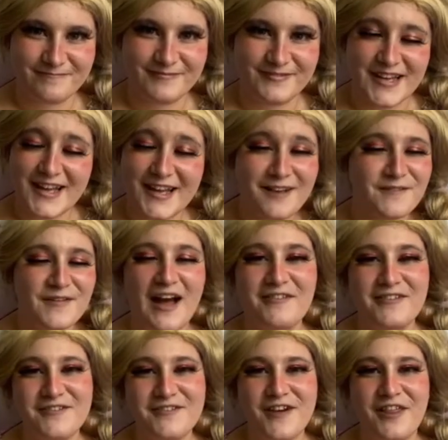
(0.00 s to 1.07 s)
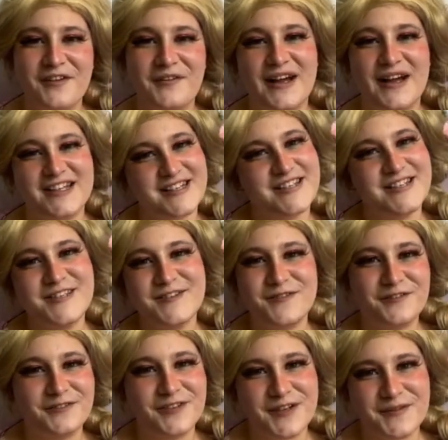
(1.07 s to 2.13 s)
If you have any further questions, feel
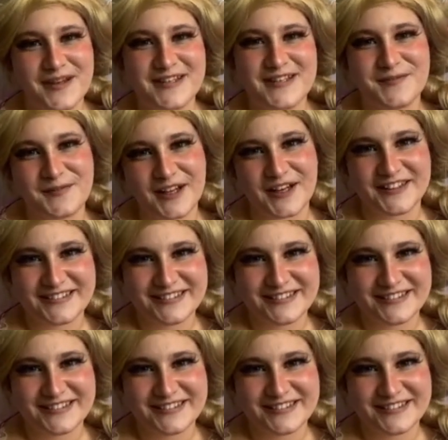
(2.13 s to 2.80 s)
free to message below.